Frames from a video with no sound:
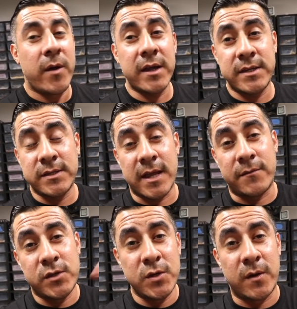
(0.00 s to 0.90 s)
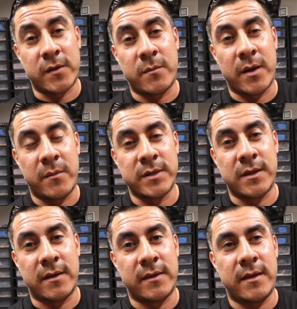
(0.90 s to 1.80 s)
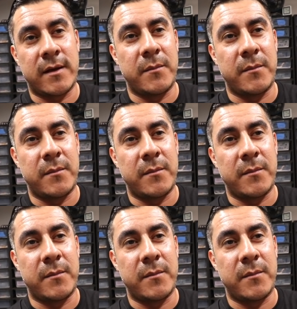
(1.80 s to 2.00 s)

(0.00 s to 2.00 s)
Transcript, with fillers: We actually used to have two other members on there,